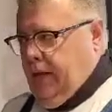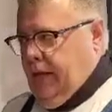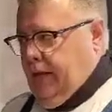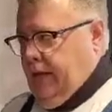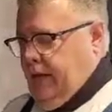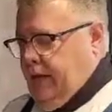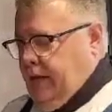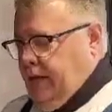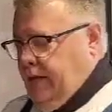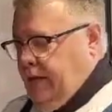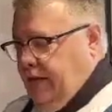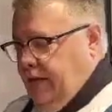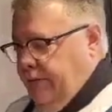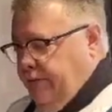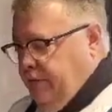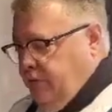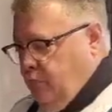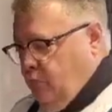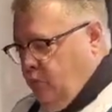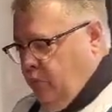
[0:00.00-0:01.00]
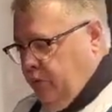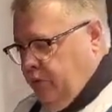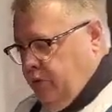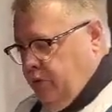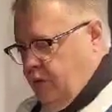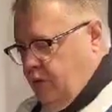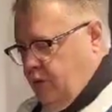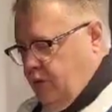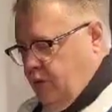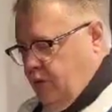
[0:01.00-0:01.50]
And even with
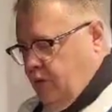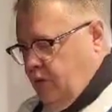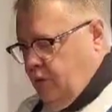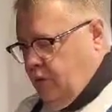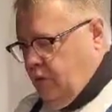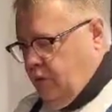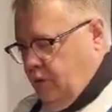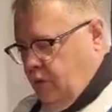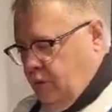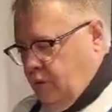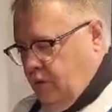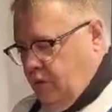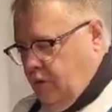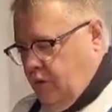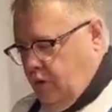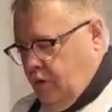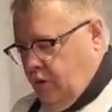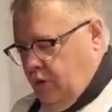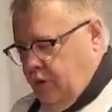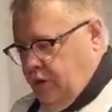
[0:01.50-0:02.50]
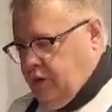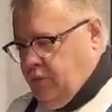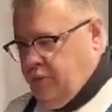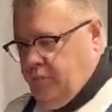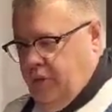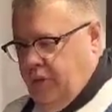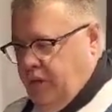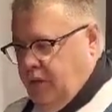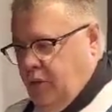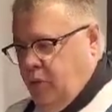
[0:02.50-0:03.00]
us
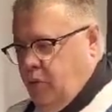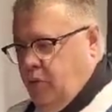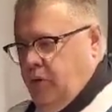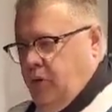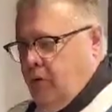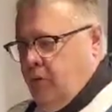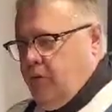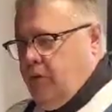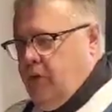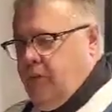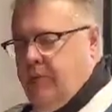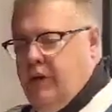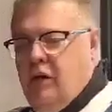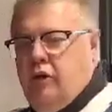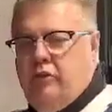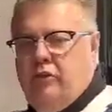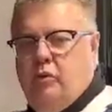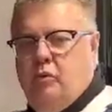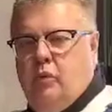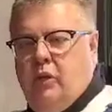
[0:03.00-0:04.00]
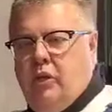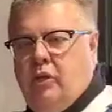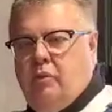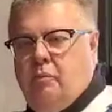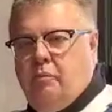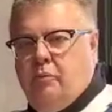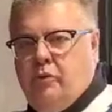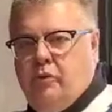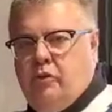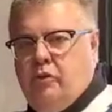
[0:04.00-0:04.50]
the amount that we can
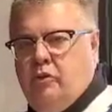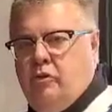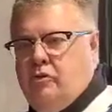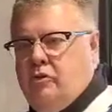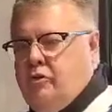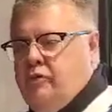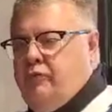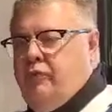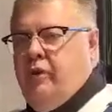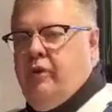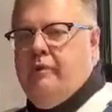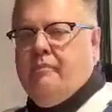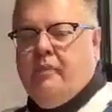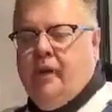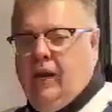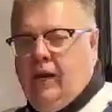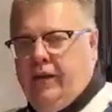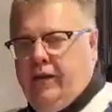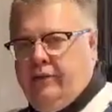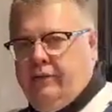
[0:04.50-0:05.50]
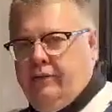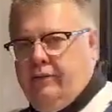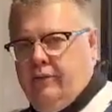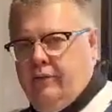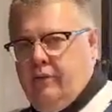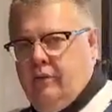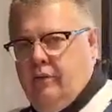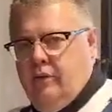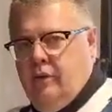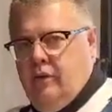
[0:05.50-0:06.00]
produce is very modest.
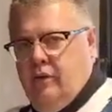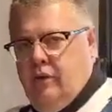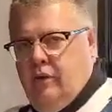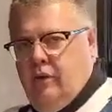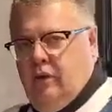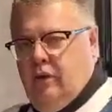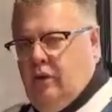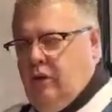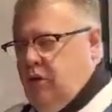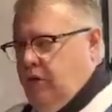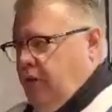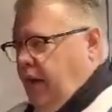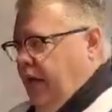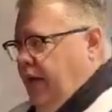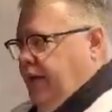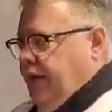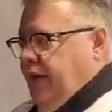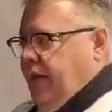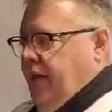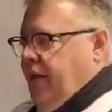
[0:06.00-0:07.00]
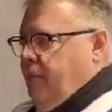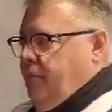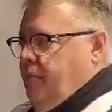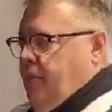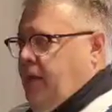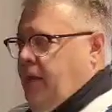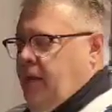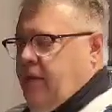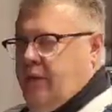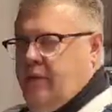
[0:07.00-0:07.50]
I can't
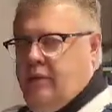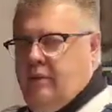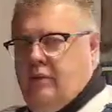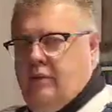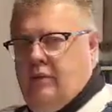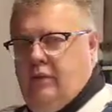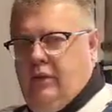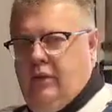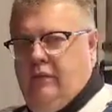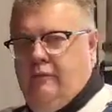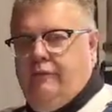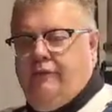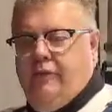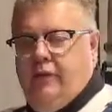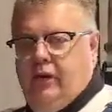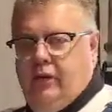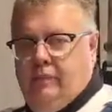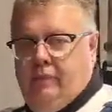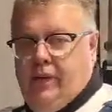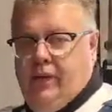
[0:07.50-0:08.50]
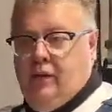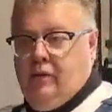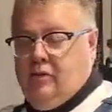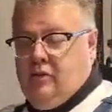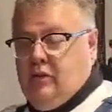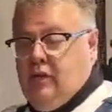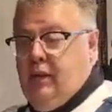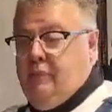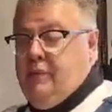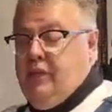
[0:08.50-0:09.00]
make infinite
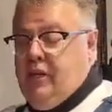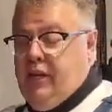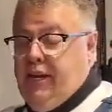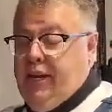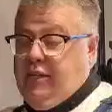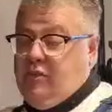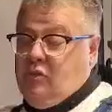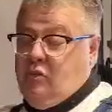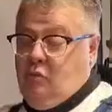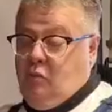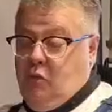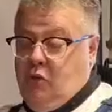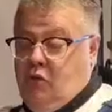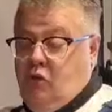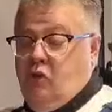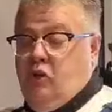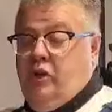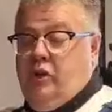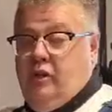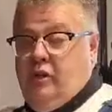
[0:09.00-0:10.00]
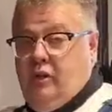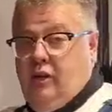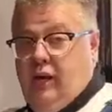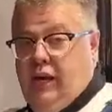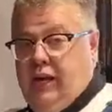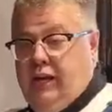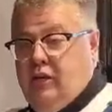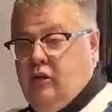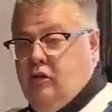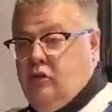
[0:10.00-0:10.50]
amounts. I mean, actually we could.
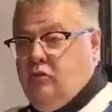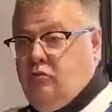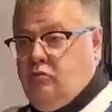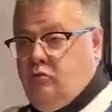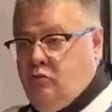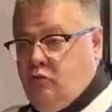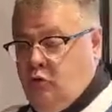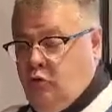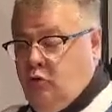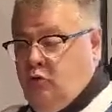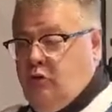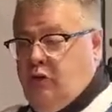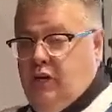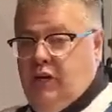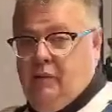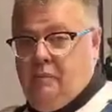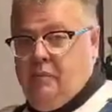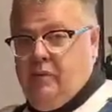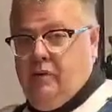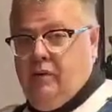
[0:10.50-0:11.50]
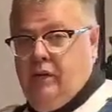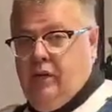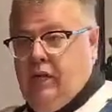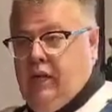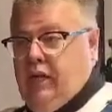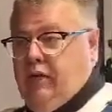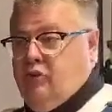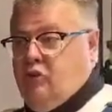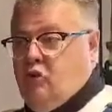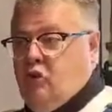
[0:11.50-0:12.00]
I could tool up
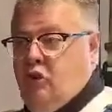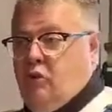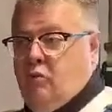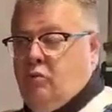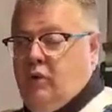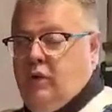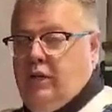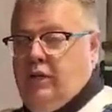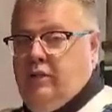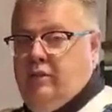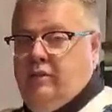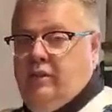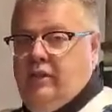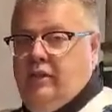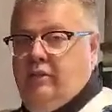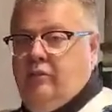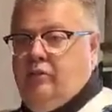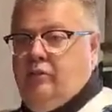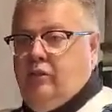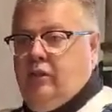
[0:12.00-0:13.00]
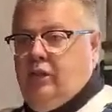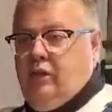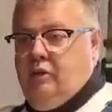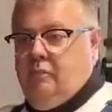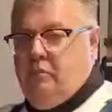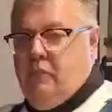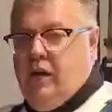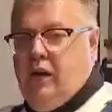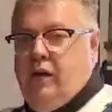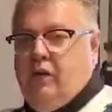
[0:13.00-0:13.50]
and start running things in a
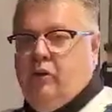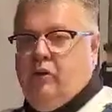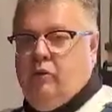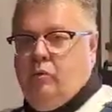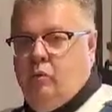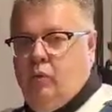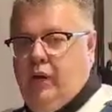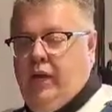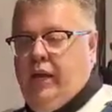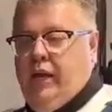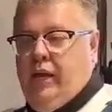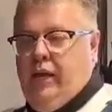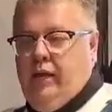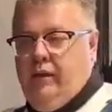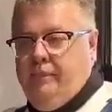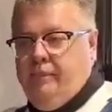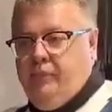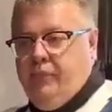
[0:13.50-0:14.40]
modern way.